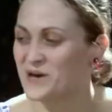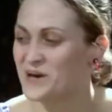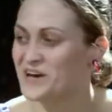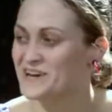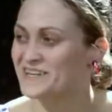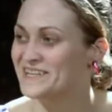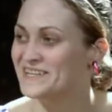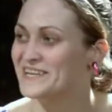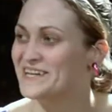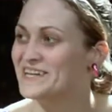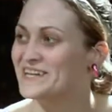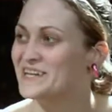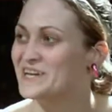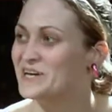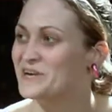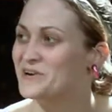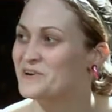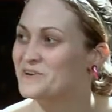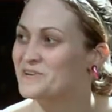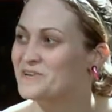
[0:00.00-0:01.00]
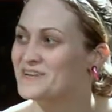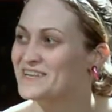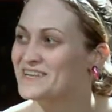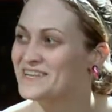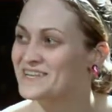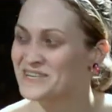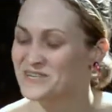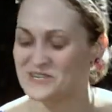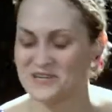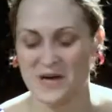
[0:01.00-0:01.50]
apparently they're
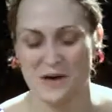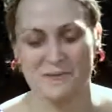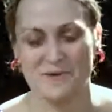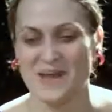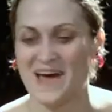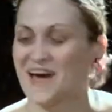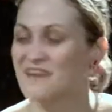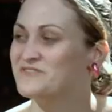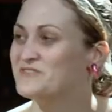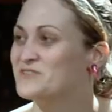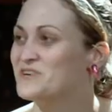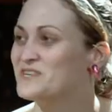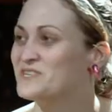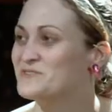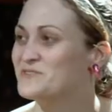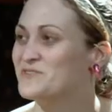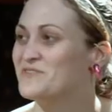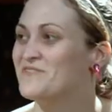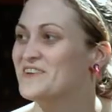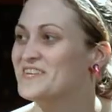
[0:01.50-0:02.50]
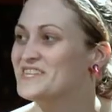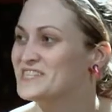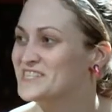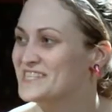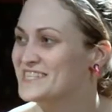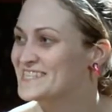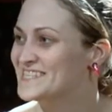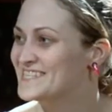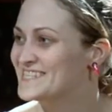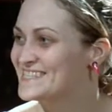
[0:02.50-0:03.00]
coming after us with a
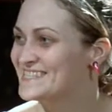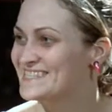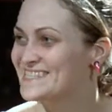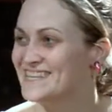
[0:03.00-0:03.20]
vengeance.